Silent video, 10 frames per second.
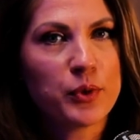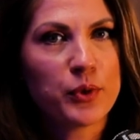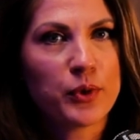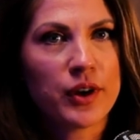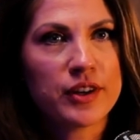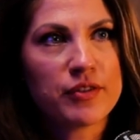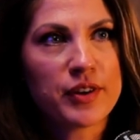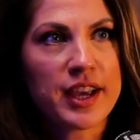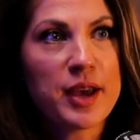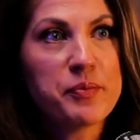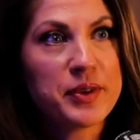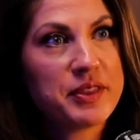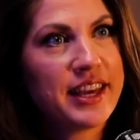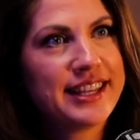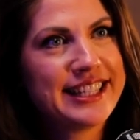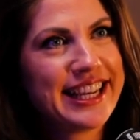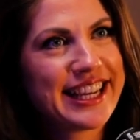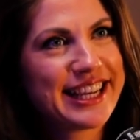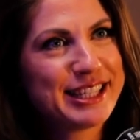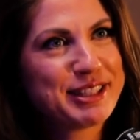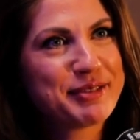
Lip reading: more kind of like empathetic, I